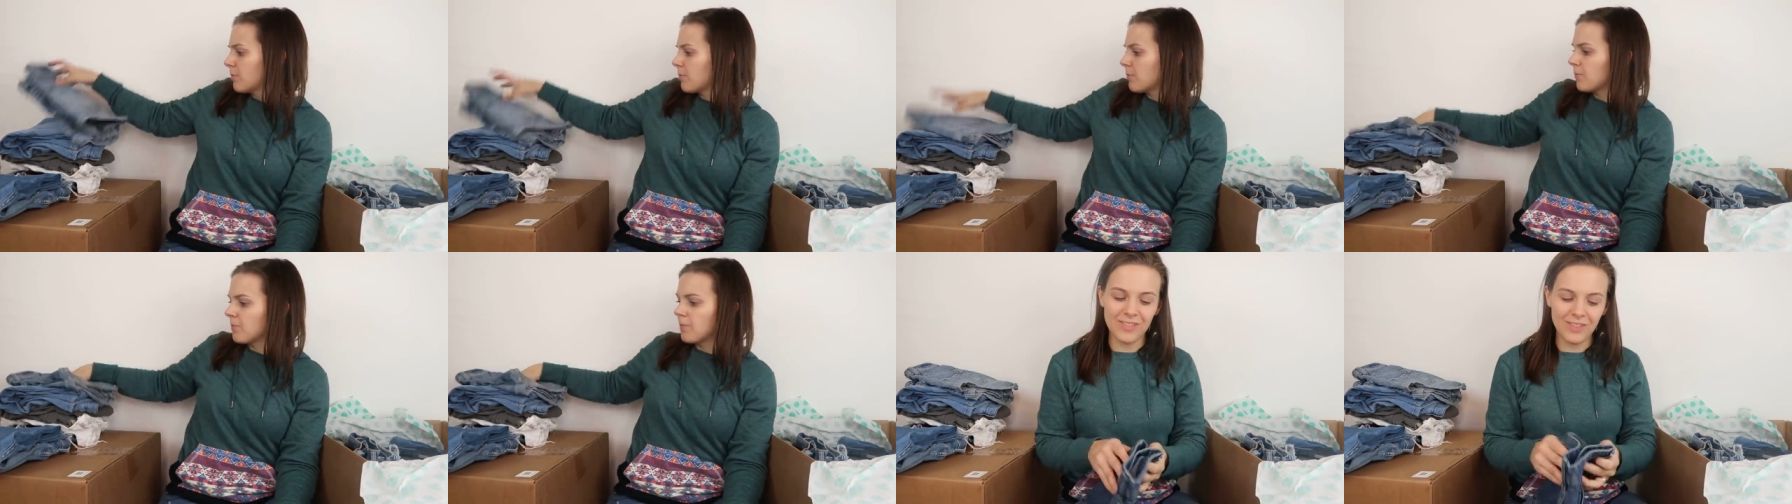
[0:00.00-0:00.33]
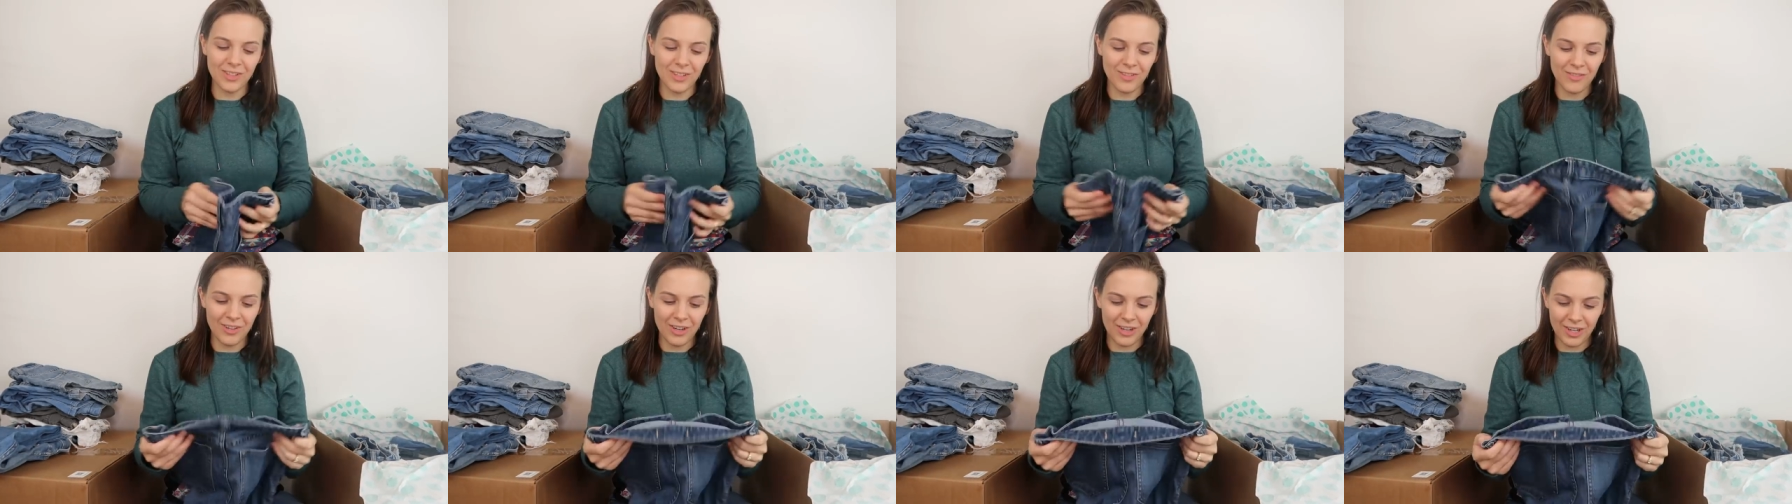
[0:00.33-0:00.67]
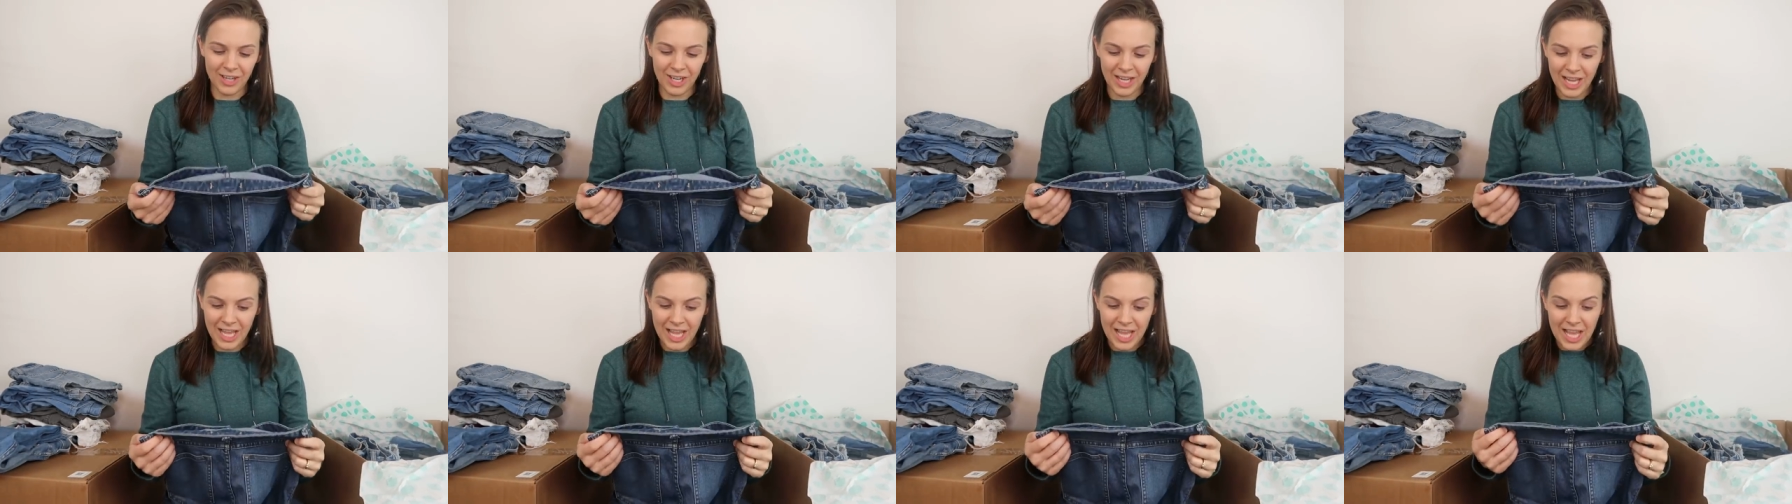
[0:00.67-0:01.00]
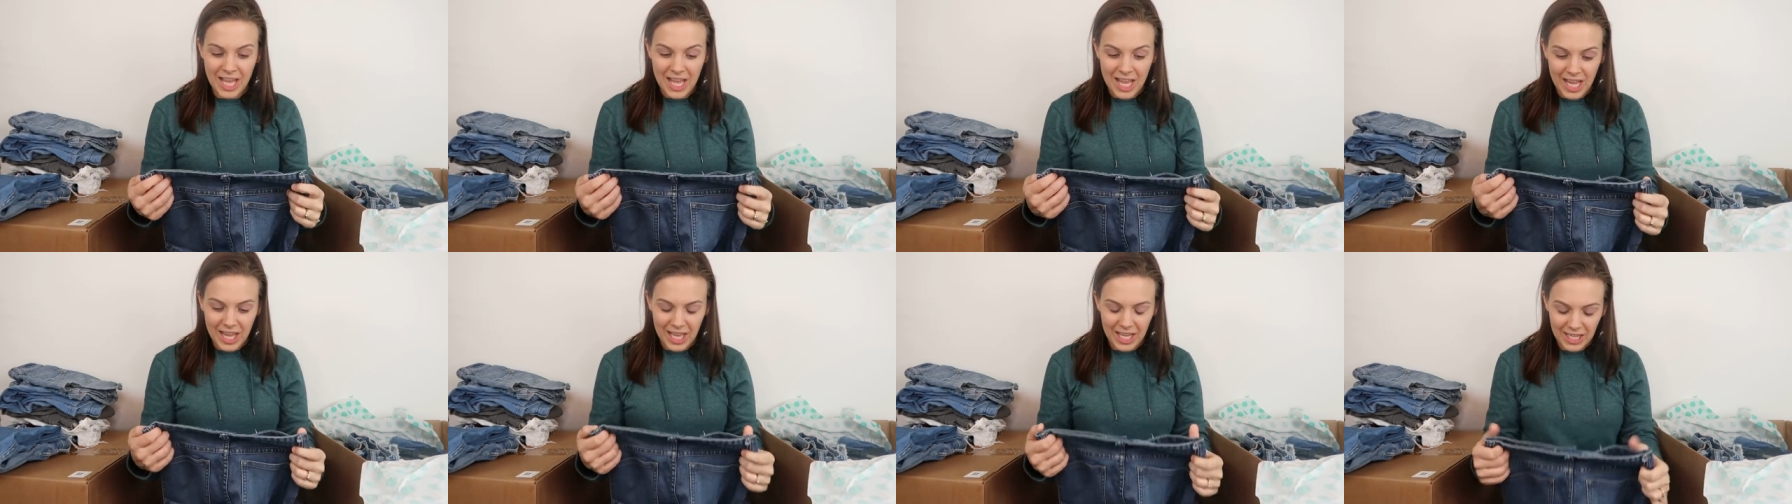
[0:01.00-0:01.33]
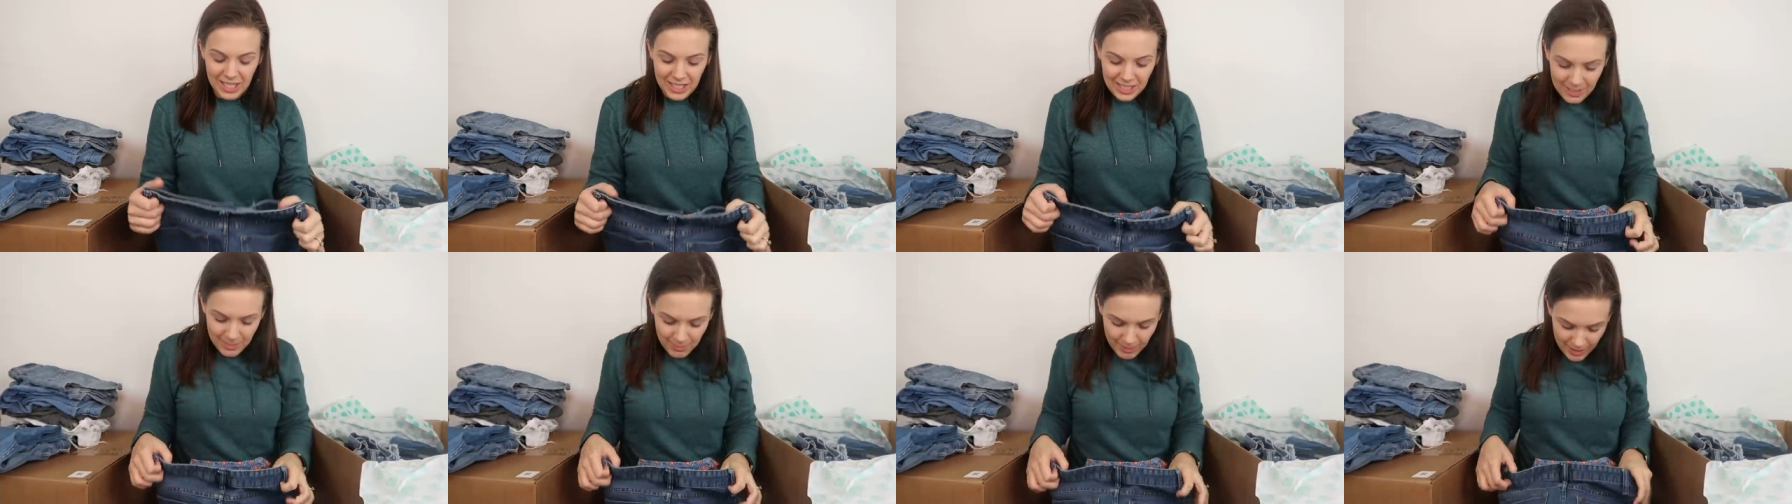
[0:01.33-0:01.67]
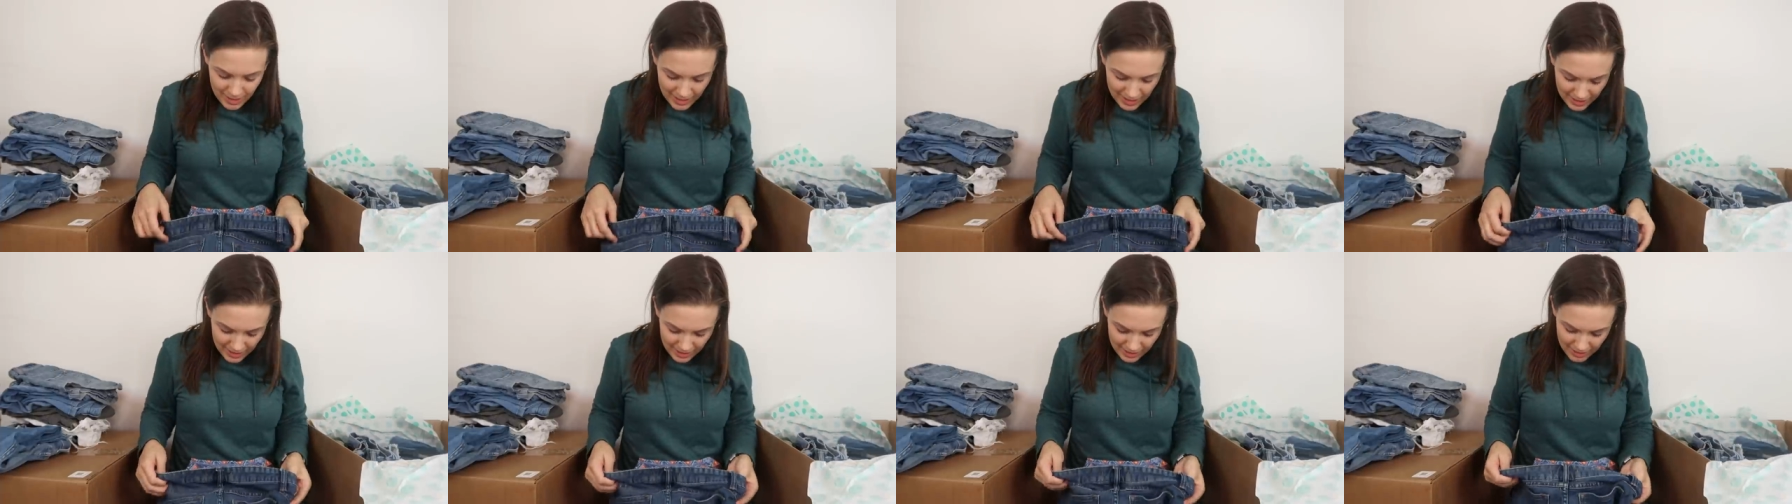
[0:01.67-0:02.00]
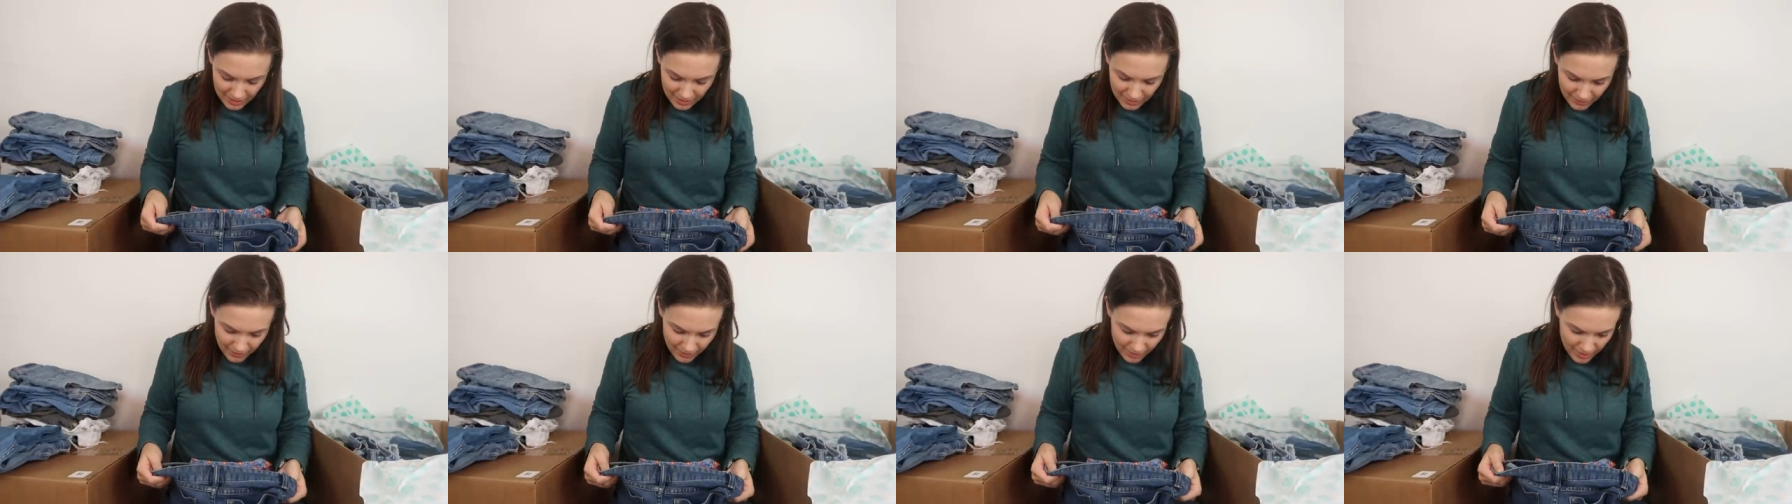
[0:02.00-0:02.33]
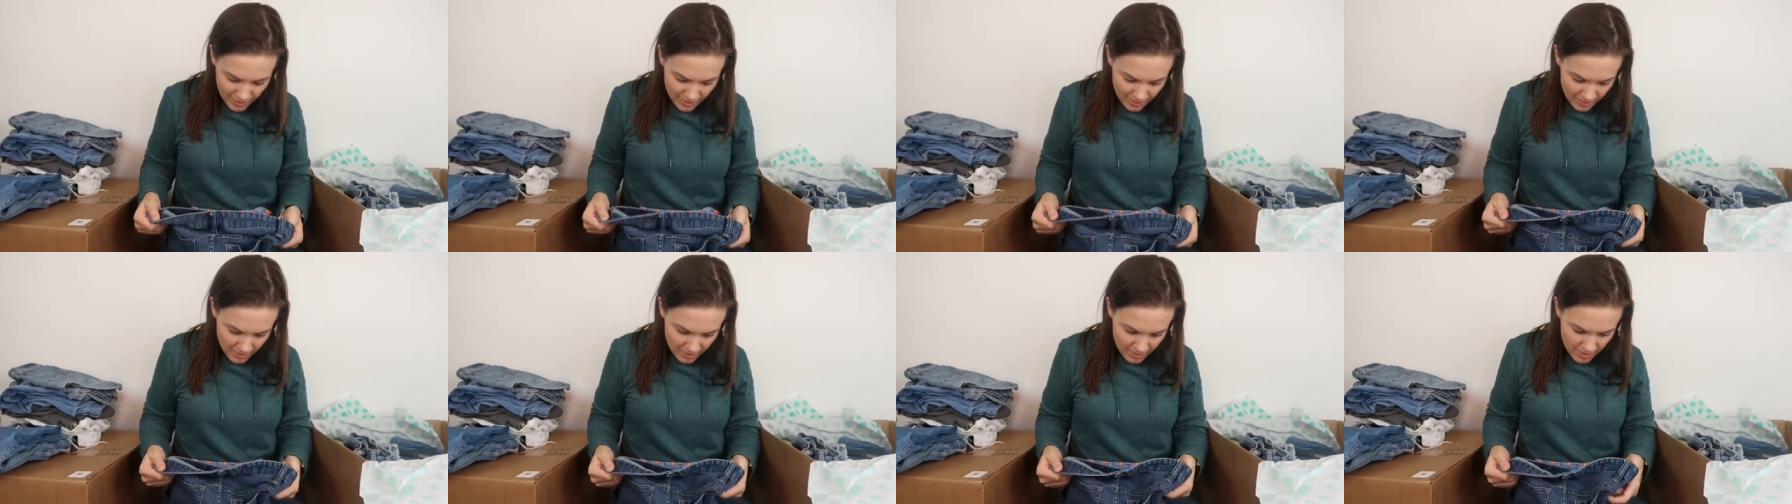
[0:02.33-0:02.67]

These feel very inexpensive.